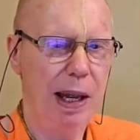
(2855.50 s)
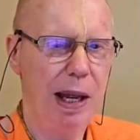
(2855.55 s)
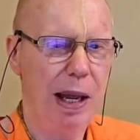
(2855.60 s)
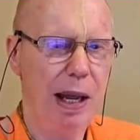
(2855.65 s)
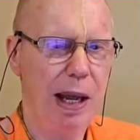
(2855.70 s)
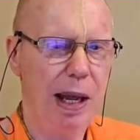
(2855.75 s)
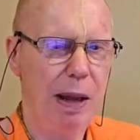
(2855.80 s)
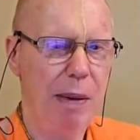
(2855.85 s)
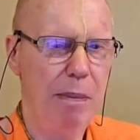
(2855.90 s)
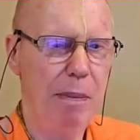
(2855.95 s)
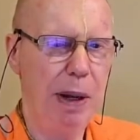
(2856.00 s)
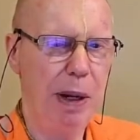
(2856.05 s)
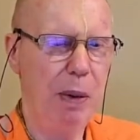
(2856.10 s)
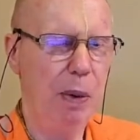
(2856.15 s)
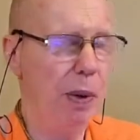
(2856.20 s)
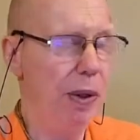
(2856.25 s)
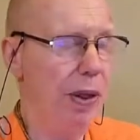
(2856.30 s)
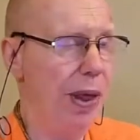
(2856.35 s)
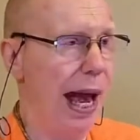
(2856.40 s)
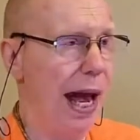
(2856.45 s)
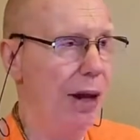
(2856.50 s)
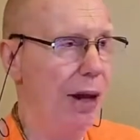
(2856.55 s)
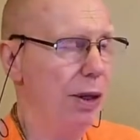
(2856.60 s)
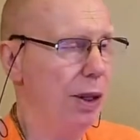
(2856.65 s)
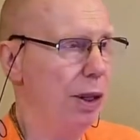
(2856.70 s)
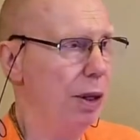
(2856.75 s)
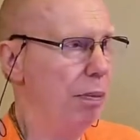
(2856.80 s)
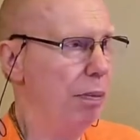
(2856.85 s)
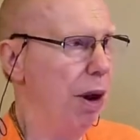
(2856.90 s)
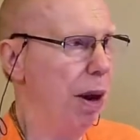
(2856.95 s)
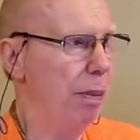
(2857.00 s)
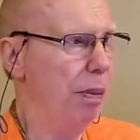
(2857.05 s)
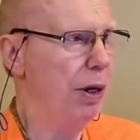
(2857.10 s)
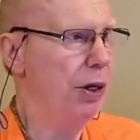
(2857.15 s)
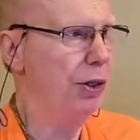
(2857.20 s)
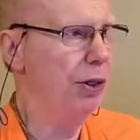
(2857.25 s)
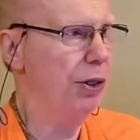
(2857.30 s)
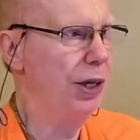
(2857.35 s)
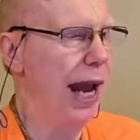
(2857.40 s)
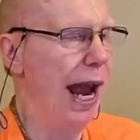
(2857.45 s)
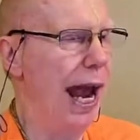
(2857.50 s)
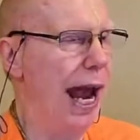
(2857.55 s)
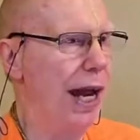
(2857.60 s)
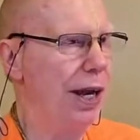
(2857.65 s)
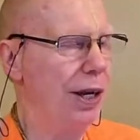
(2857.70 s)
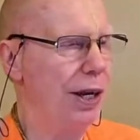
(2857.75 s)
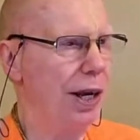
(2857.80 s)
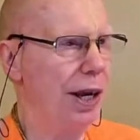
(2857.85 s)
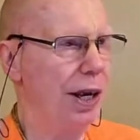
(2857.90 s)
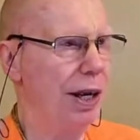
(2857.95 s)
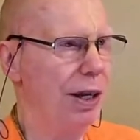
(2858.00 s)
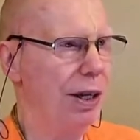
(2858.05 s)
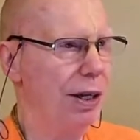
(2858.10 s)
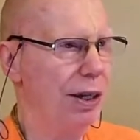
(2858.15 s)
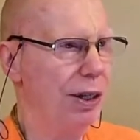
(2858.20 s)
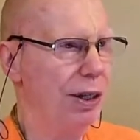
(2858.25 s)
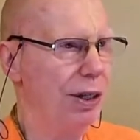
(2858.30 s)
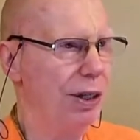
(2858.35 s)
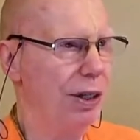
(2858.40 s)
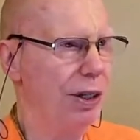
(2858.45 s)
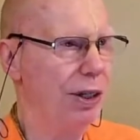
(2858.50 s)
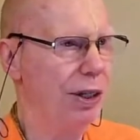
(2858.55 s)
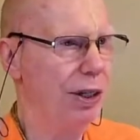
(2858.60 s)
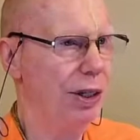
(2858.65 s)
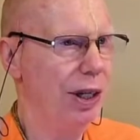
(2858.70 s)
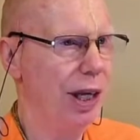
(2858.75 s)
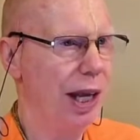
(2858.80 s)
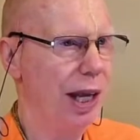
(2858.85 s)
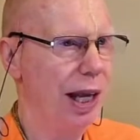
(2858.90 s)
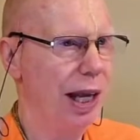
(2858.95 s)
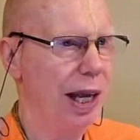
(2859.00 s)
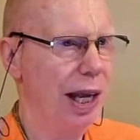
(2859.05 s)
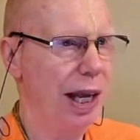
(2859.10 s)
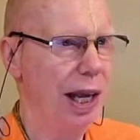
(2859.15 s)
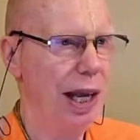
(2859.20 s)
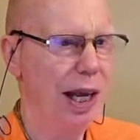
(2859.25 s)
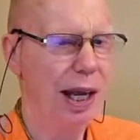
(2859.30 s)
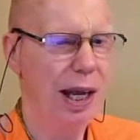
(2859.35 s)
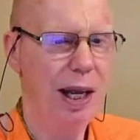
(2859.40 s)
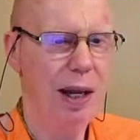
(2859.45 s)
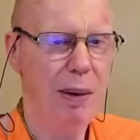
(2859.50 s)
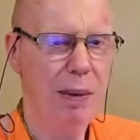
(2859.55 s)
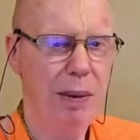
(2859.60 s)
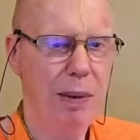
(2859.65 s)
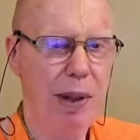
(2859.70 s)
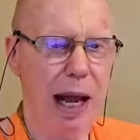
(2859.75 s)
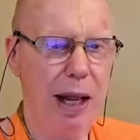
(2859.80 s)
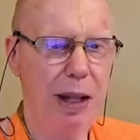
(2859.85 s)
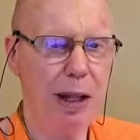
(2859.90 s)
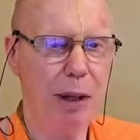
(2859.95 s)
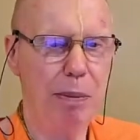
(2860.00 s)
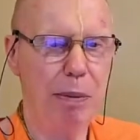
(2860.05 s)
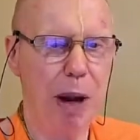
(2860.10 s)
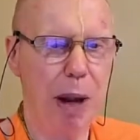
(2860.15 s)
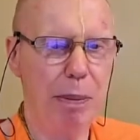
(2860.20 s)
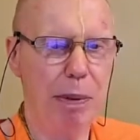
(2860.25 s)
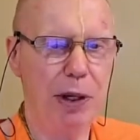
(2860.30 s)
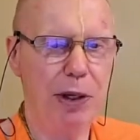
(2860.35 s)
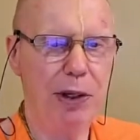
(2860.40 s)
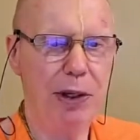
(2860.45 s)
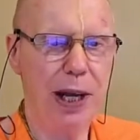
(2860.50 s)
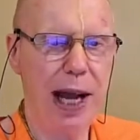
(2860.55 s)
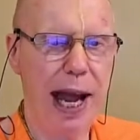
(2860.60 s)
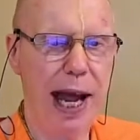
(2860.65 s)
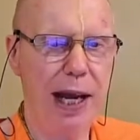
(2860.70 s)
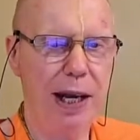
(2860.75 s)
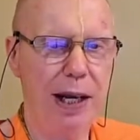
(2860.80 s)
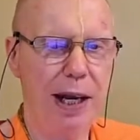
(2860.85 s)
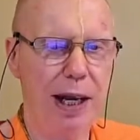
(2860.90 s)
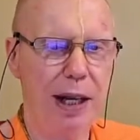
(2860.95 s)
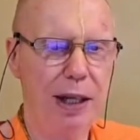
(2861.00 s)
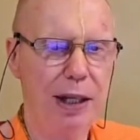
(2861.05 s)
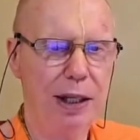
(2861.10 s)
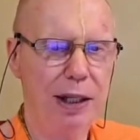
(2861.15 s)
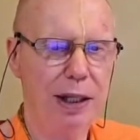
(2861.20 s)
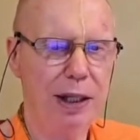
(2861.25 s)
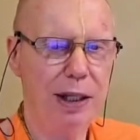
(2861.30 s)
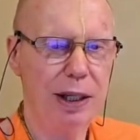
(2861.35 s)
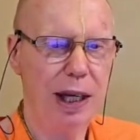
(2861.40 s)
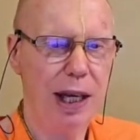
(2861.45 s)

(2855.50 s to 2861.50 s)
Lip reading: But without the proper standards. Without the proper standards.